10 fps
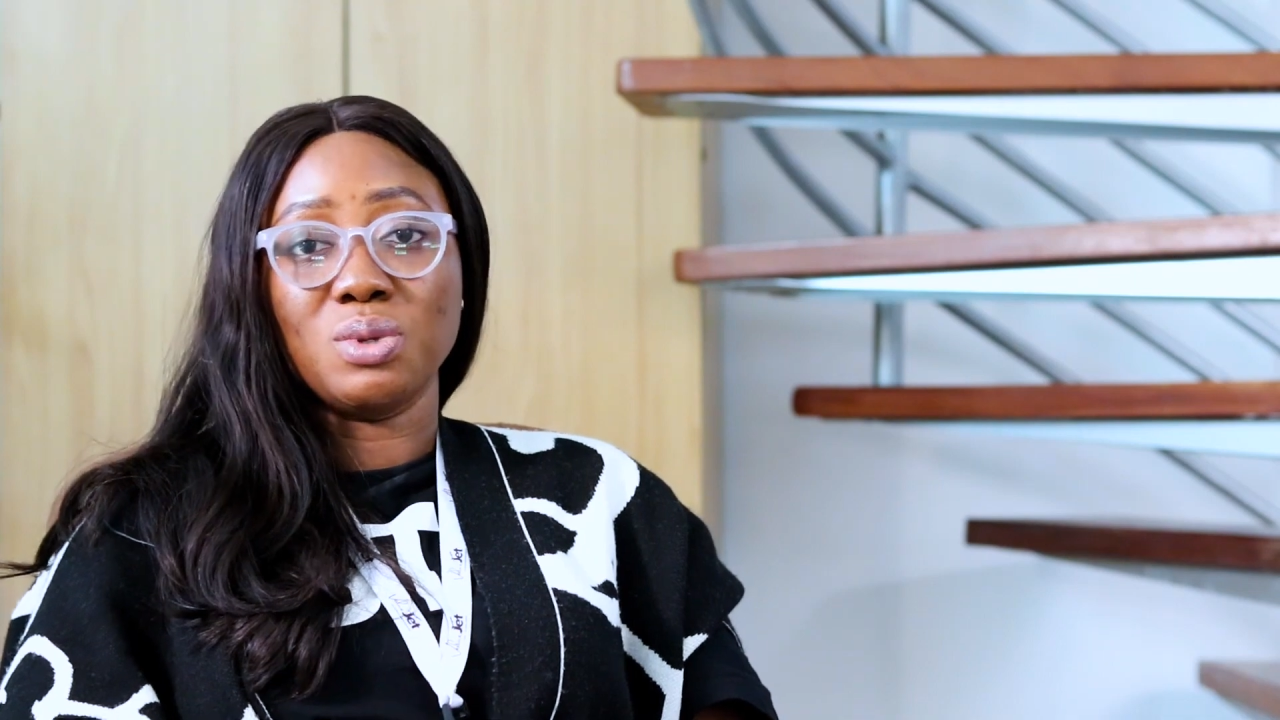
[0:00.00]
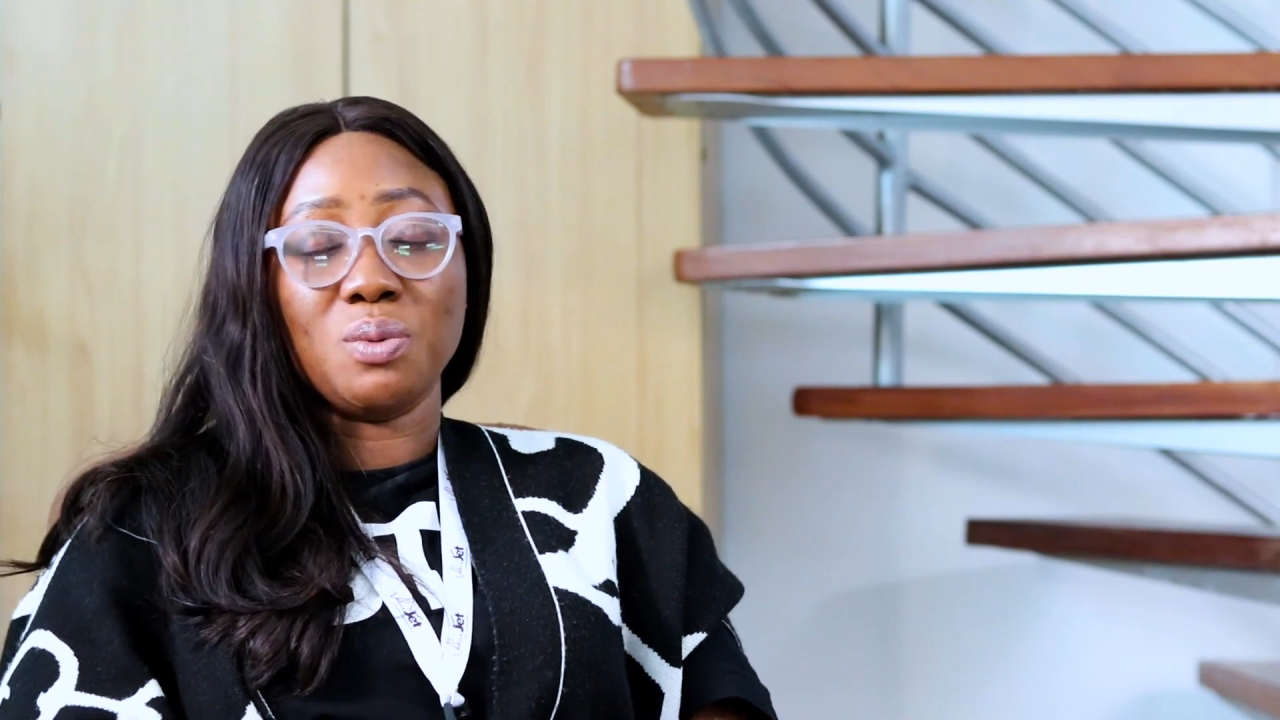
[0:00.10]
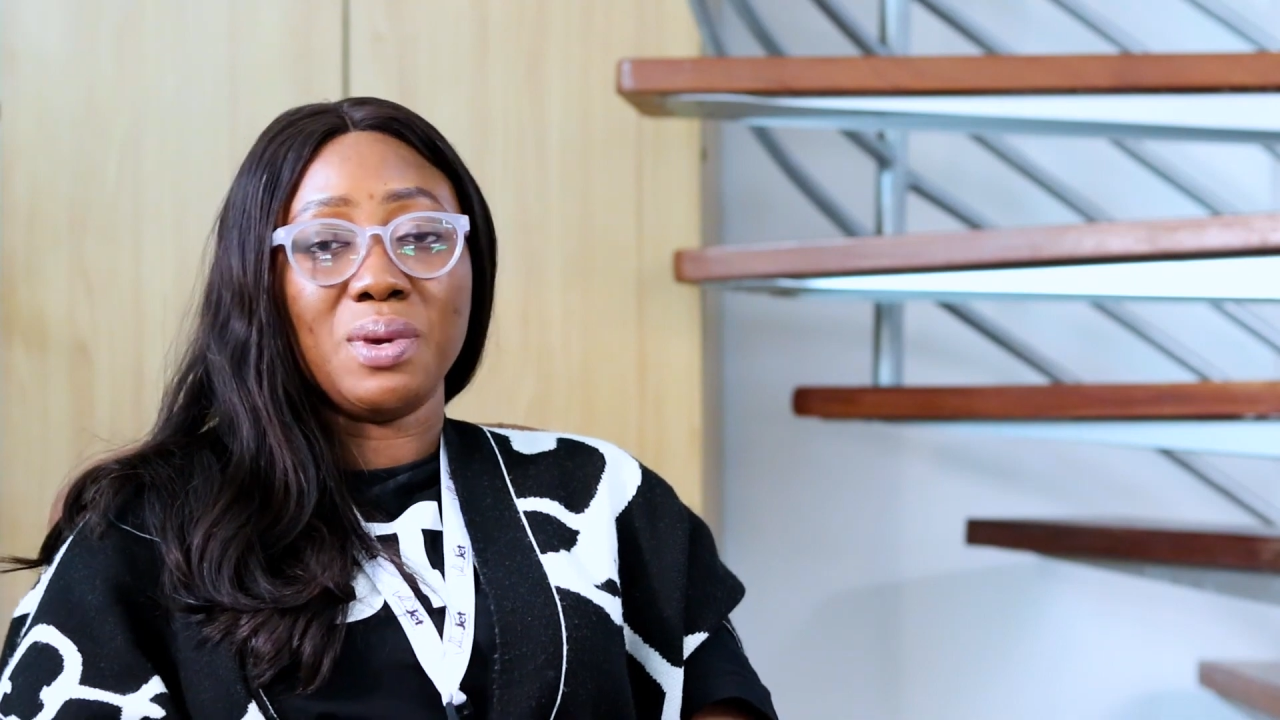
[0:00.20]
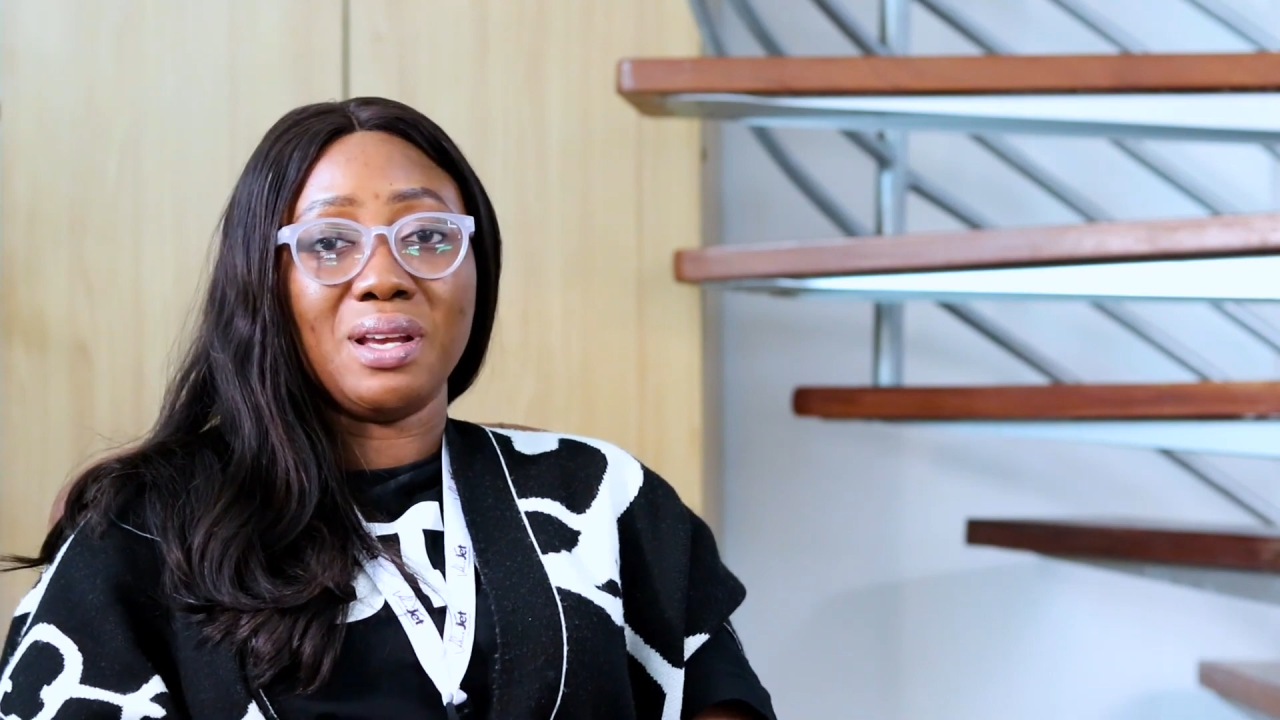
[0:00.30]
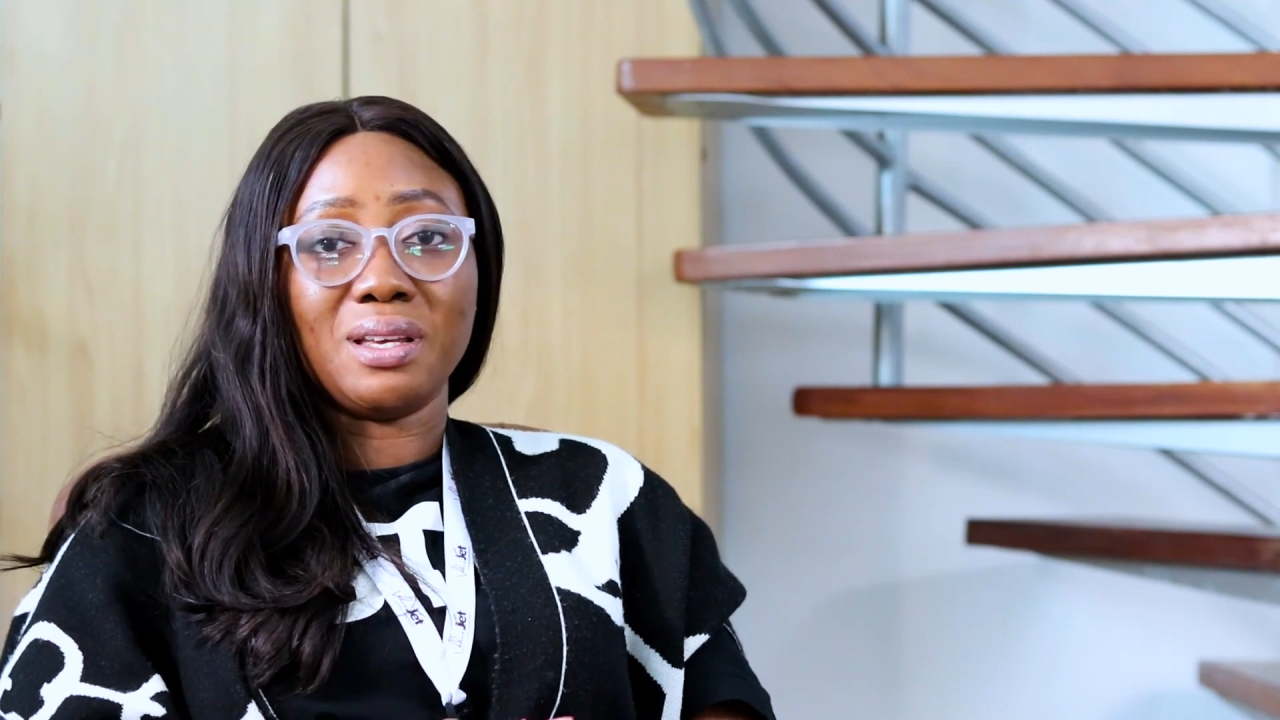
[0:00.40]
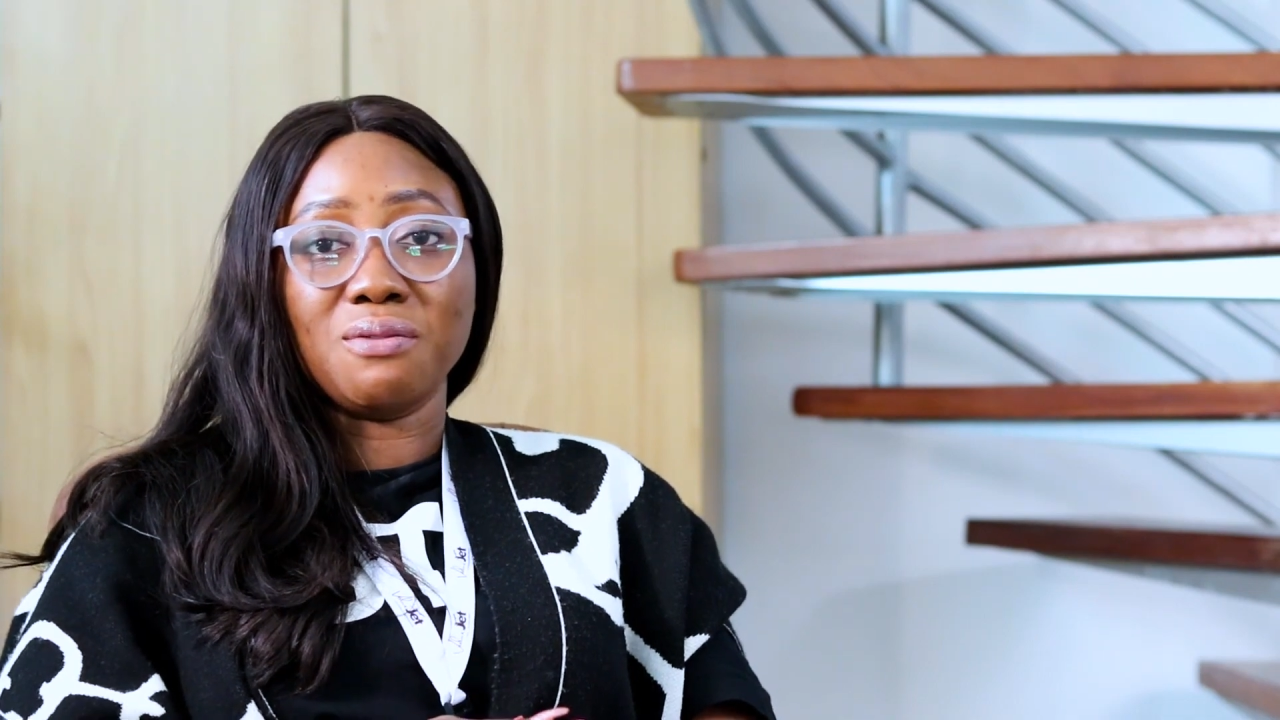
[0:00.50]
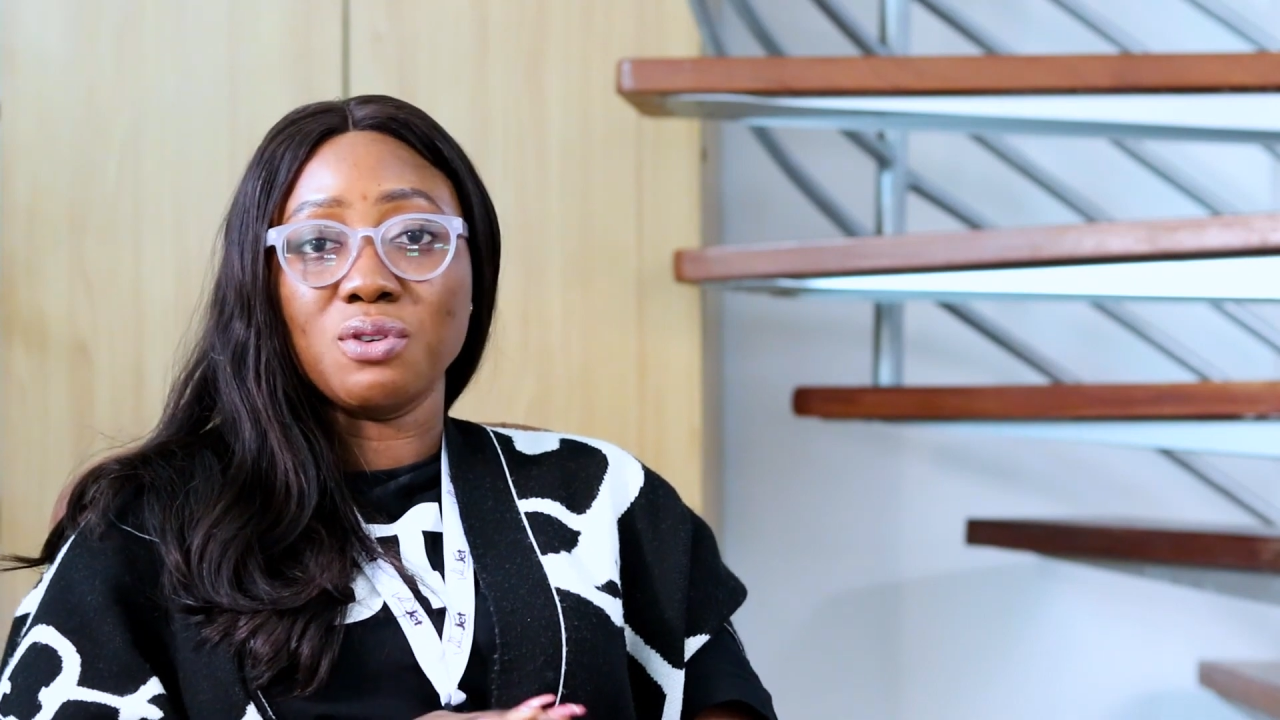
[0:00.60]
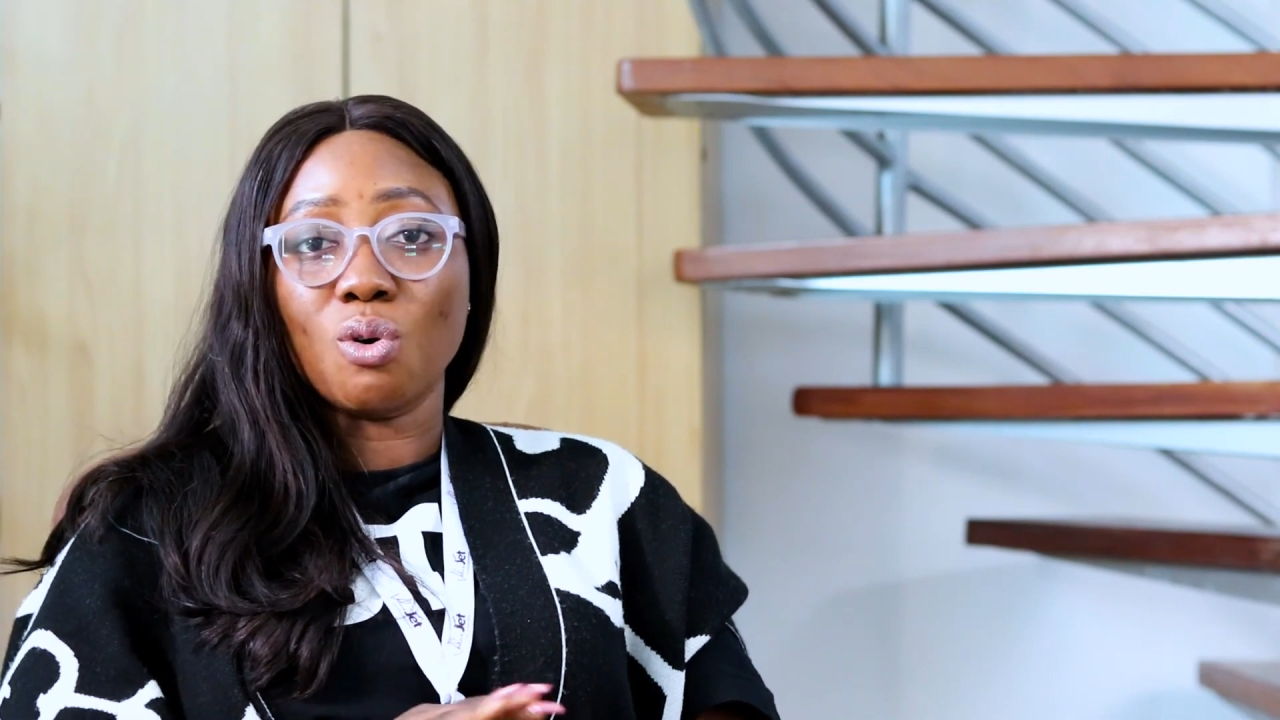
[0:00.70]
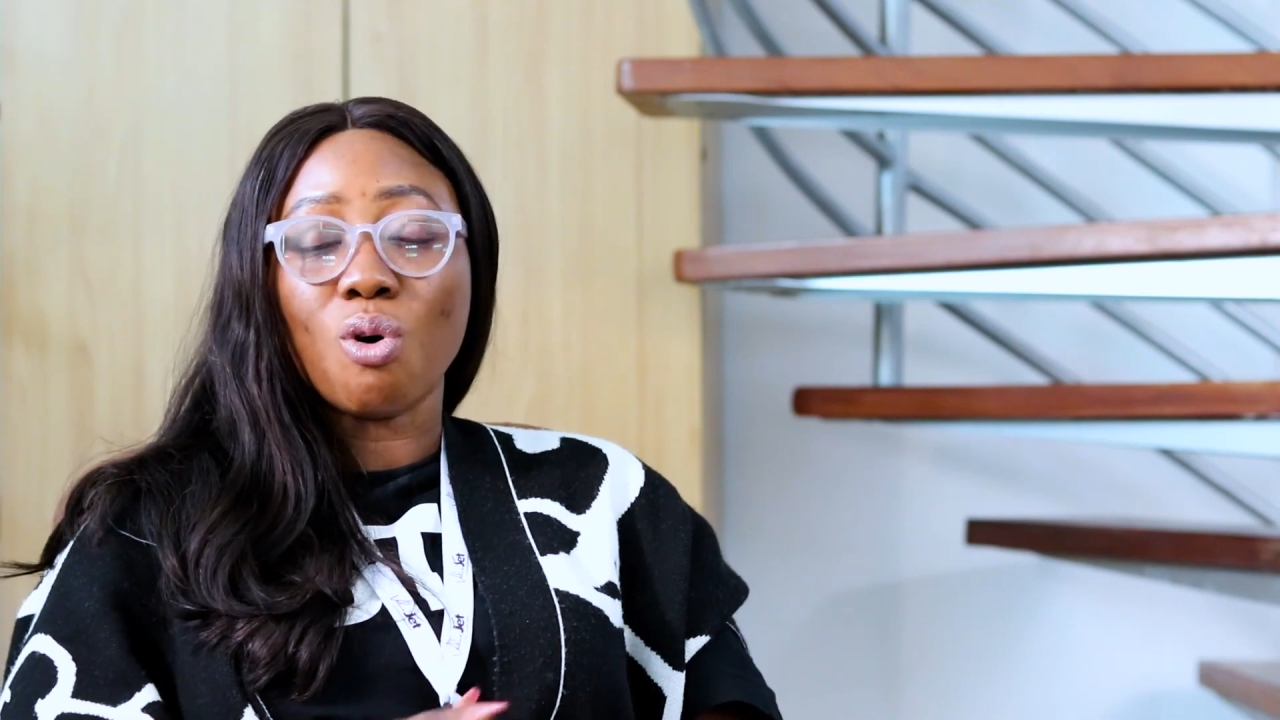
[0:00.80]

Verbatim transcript: they were given